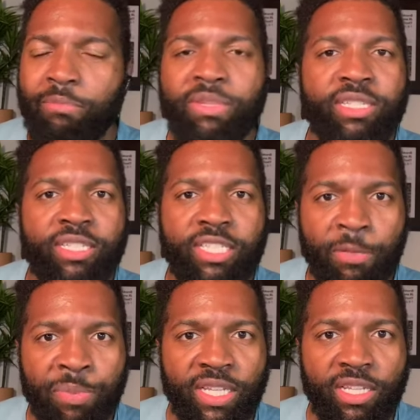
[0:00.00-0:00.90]
we need
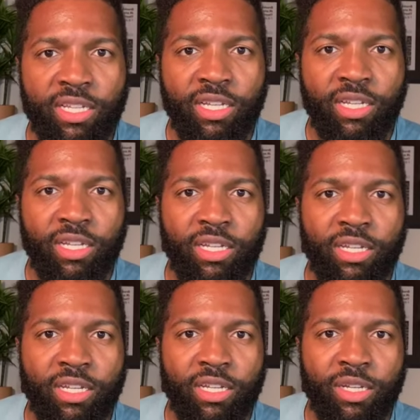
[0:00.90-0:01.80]
some remits for the
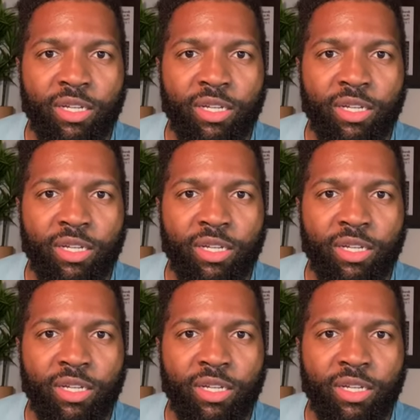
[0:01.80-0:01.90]
cops in